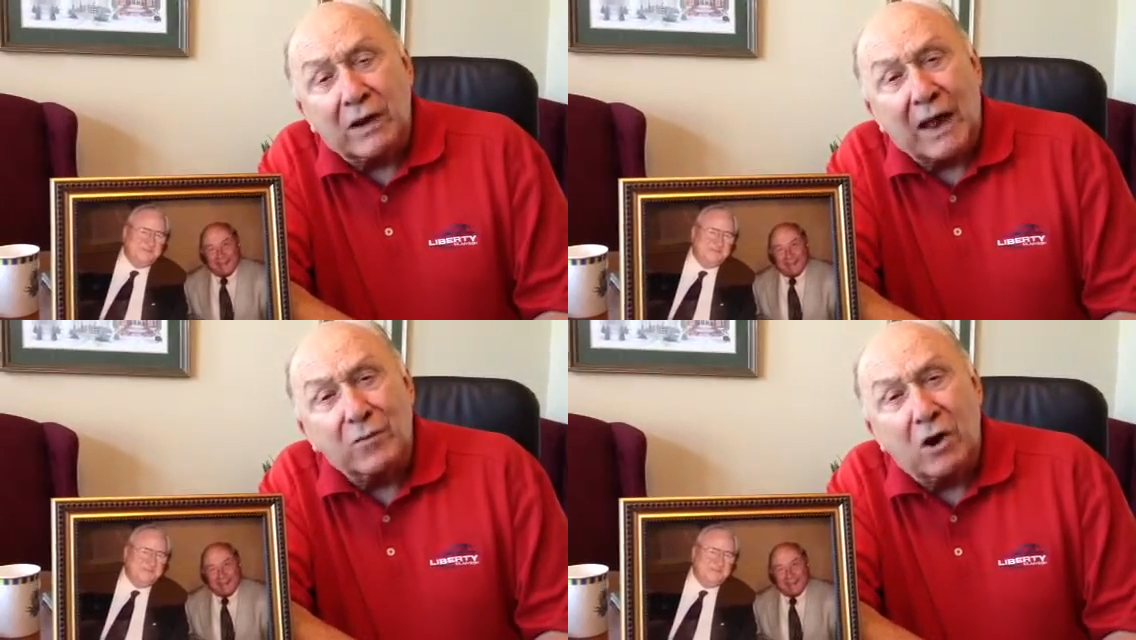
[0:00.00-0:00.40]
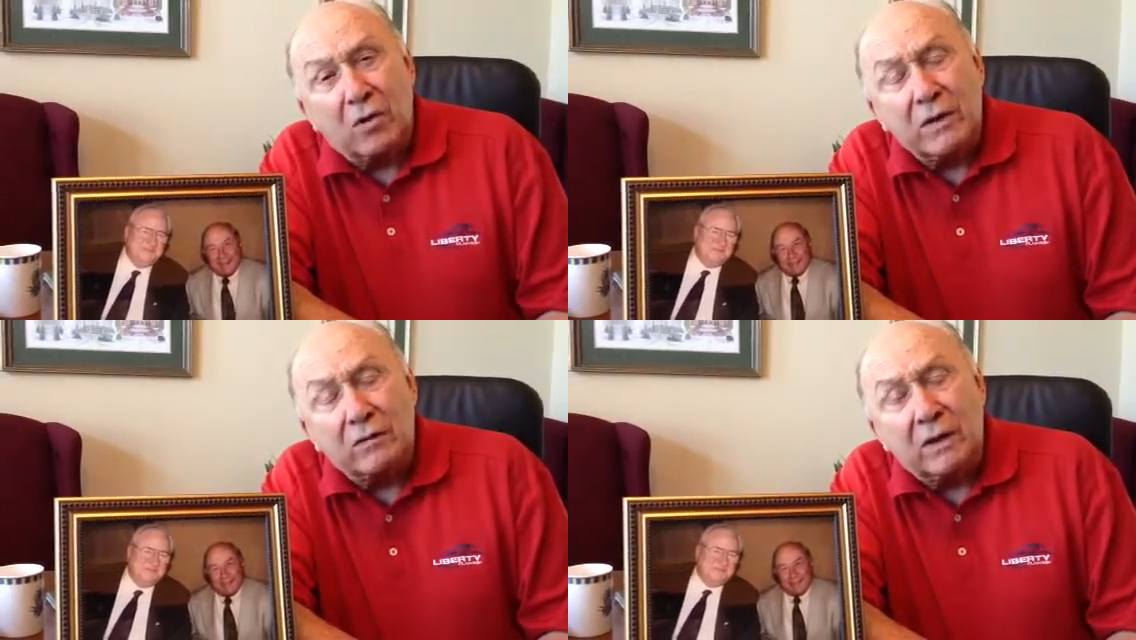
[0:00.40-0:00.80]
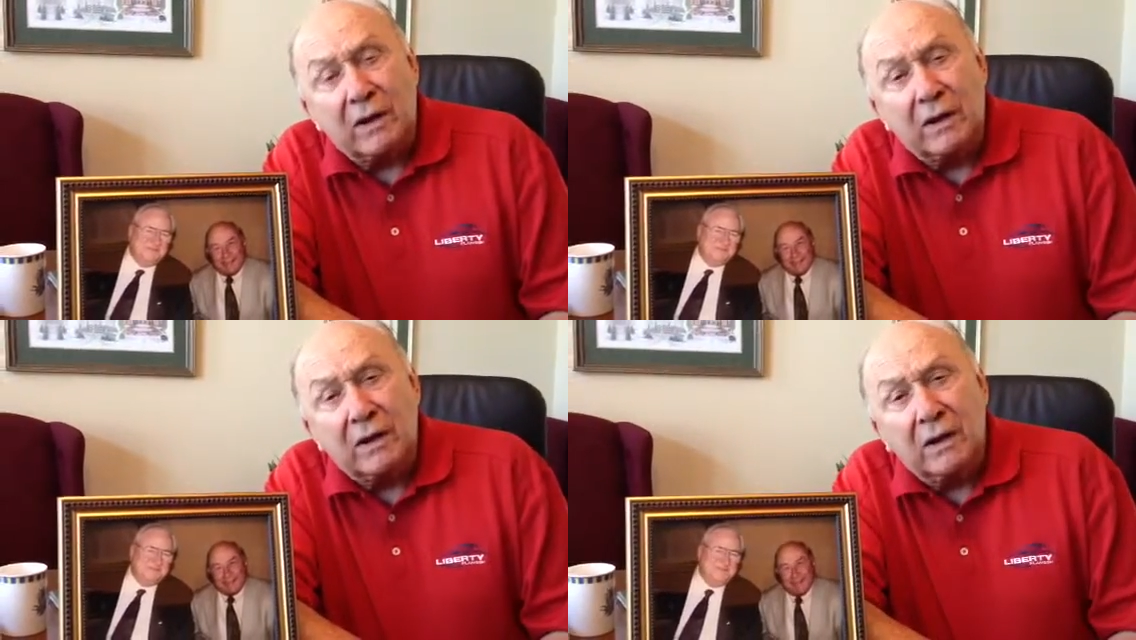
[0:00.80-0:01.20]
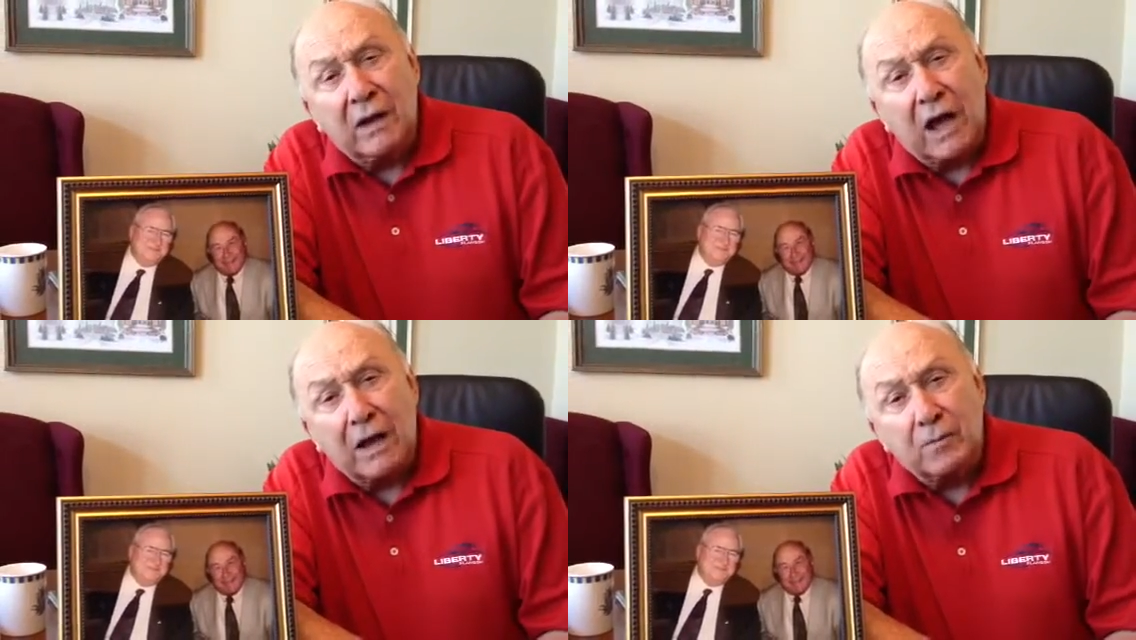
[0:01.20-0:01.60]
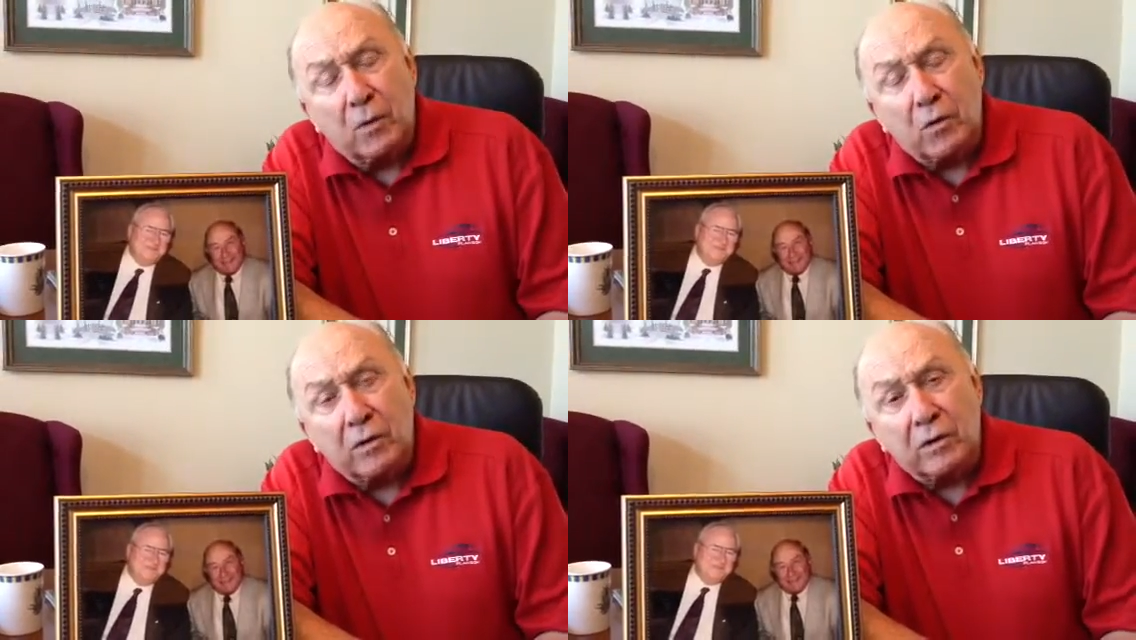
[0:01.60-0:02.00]
And I would always say, hot
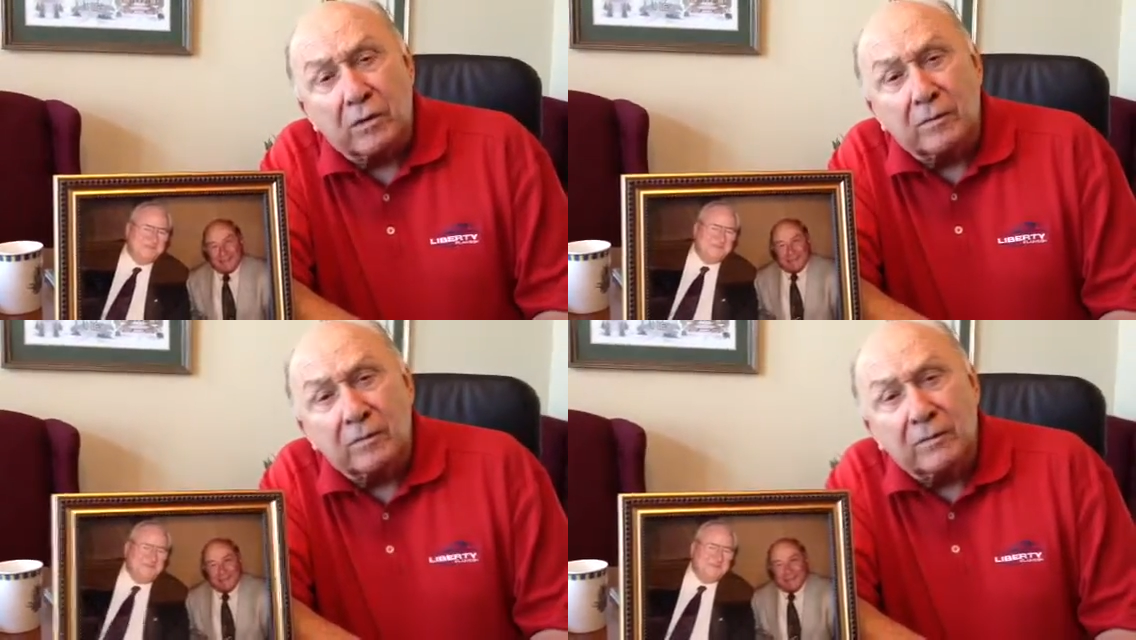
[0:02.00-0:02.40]
poker.